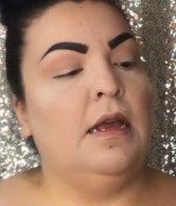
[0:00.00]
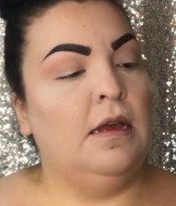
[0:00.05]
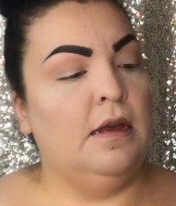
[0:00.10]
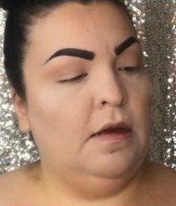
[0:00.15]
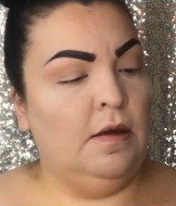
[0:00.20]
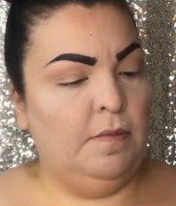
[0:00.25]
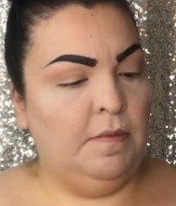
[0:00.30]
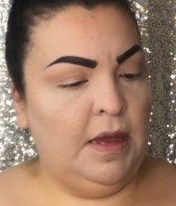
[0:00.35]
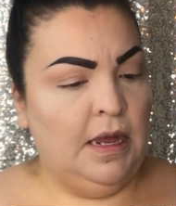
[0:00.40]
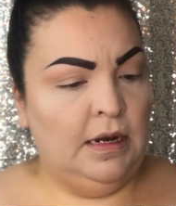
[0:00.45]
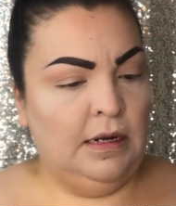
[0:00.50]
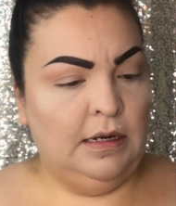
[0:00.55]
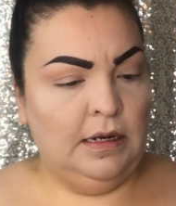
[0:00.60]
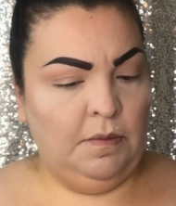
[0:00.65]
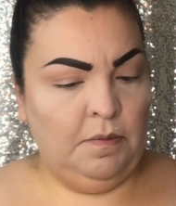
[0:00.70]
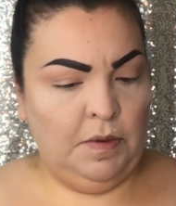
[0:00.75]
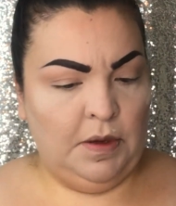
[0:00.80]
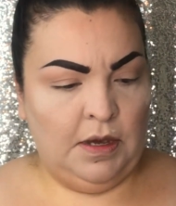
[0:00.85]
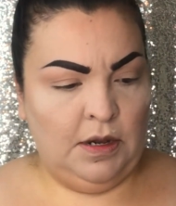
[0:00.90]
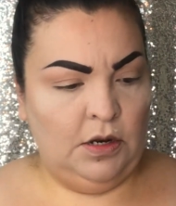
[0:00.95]
and
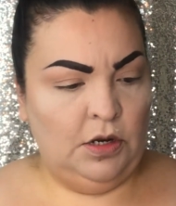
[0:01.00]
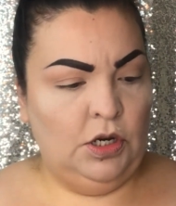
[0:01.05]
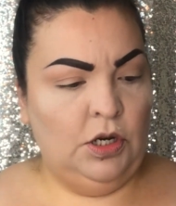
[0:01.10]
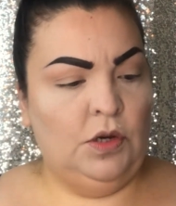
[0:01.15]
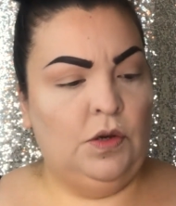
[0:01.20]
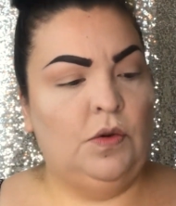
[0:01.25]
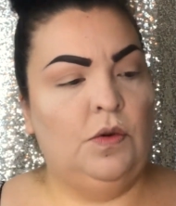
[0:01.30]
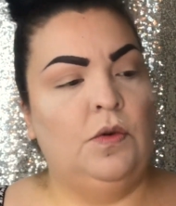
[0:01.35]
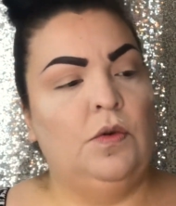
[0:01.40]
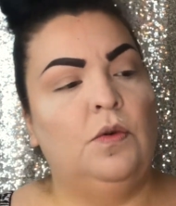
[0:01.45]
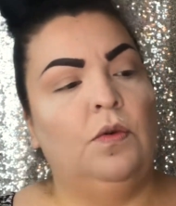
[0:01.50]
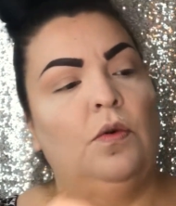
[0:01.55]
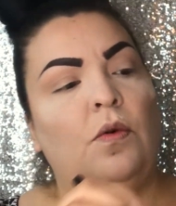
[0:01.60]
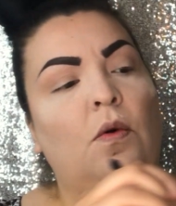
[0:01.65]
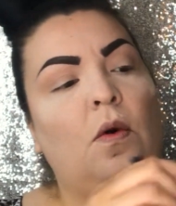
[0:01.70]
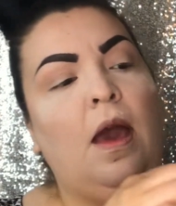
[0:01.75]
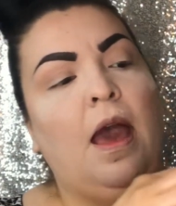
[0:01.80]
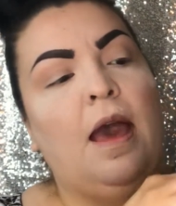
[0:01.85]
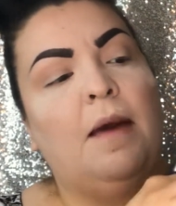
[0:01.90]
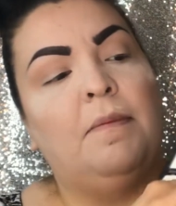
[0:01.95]
dip
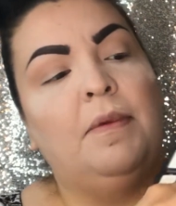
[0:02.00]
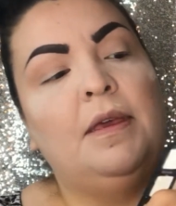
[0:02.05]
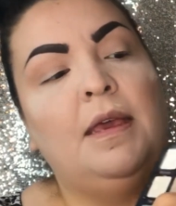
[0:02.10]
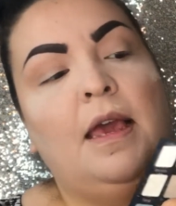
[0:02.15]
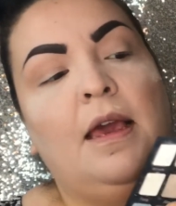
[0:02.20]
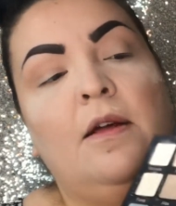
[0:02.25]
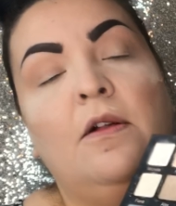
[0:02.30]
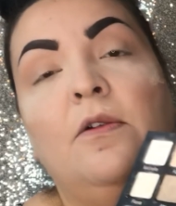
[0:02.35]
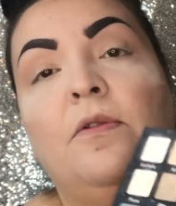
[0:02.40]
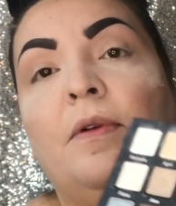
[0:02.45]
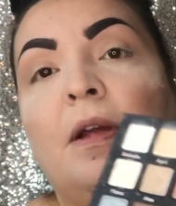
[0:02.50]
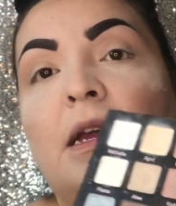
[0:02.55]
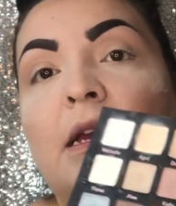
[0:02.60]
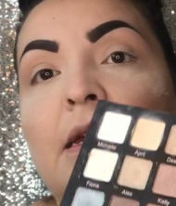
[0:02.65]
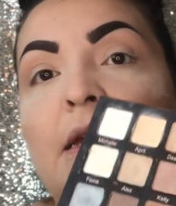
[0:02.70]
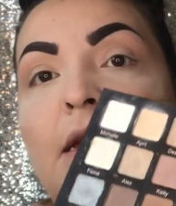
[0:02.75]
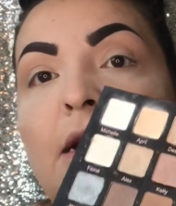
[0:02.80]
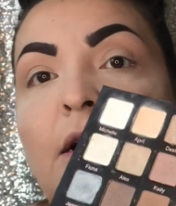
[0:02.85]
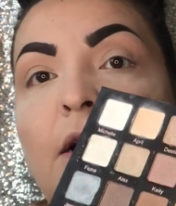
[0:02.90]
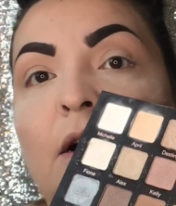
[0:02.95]
into Abigail right
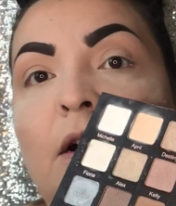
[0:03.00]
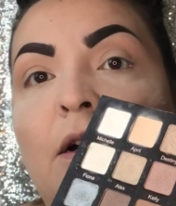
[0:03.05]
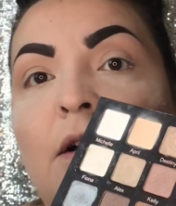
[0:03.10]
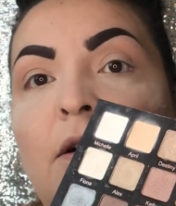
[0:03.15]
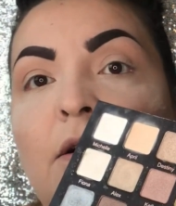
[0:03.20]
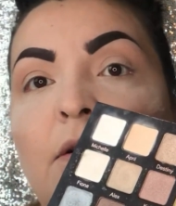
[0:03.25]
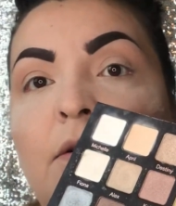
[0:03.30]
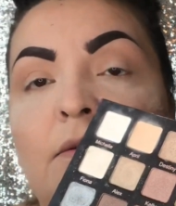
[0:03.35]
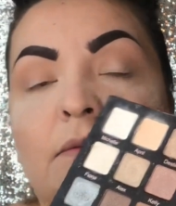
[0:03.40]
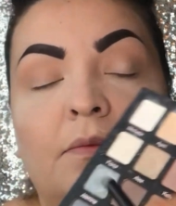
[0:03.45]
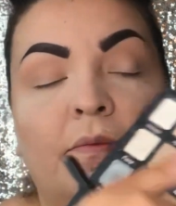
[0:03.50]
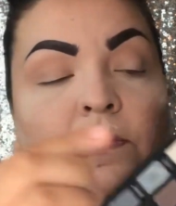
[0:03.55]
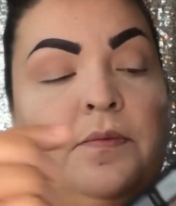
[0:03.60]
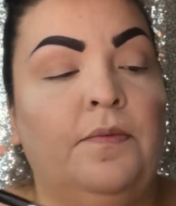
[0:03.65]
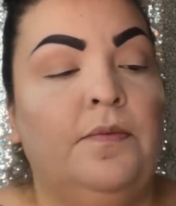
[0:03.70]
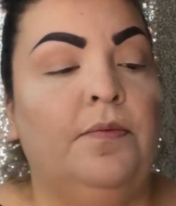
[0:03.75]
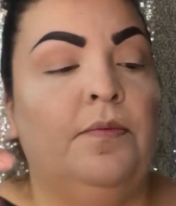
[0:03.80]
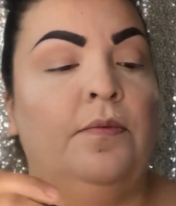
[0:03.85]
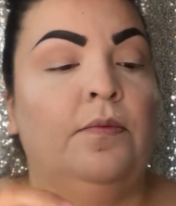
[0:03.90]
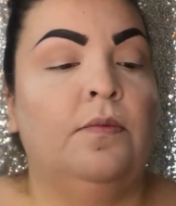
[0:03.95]
here
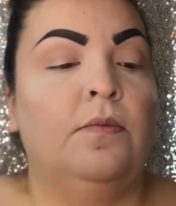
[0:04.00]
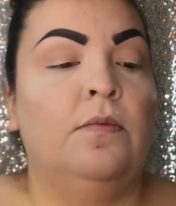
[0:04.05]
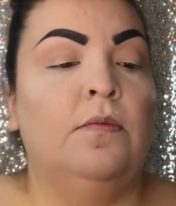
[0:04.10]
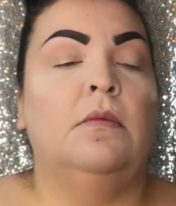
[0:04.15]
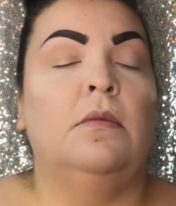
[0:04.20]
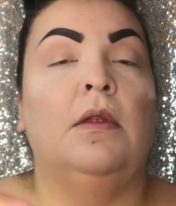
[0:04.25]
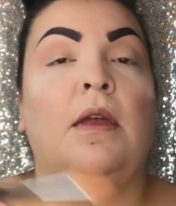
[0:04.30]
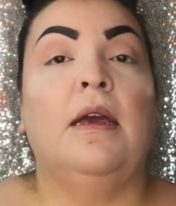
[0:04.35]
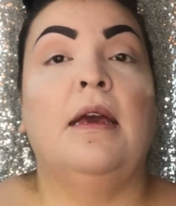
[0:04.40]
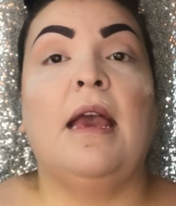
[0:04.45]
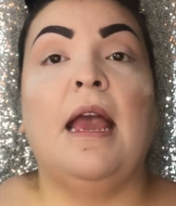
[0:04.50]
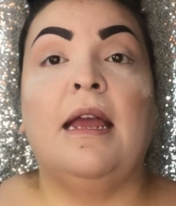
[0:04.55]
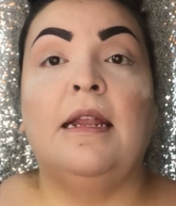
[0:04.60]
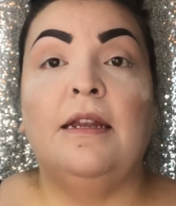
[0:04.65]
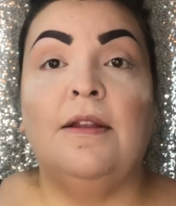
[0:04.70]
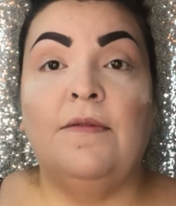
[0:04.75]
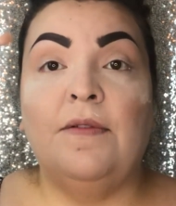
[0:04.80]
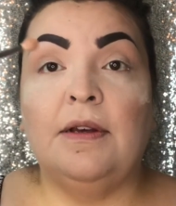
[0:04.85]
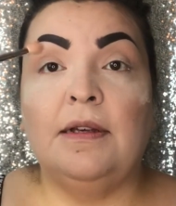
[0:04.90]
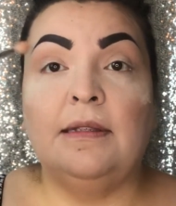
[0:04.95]
and
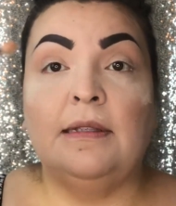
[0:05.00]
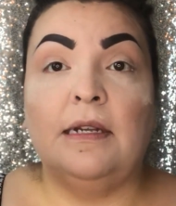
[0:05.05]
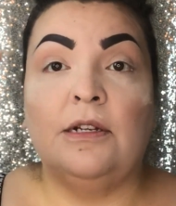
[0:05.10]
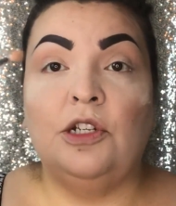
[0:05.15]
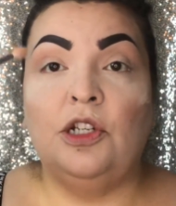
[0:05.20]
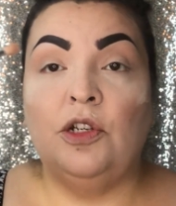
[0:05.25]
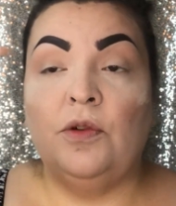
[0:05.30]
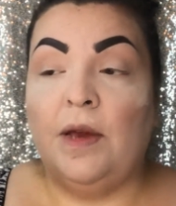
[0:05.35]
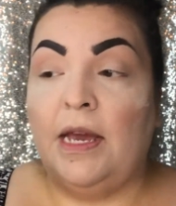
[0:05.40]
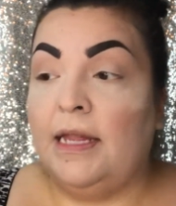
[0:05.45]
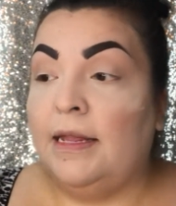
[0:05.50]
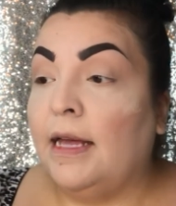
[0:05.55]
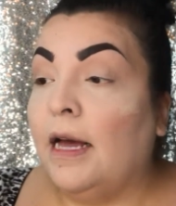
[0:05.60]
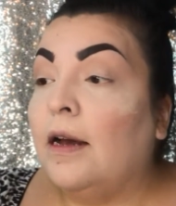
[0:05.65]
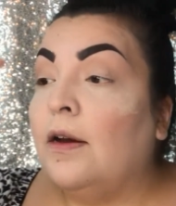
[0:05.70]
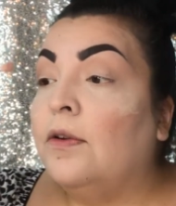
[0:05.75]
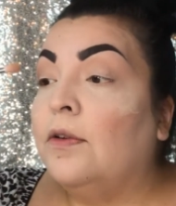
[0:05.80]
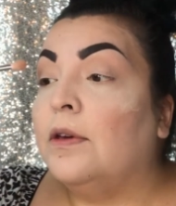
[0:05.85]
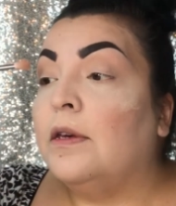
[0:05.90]
kind of accentuate that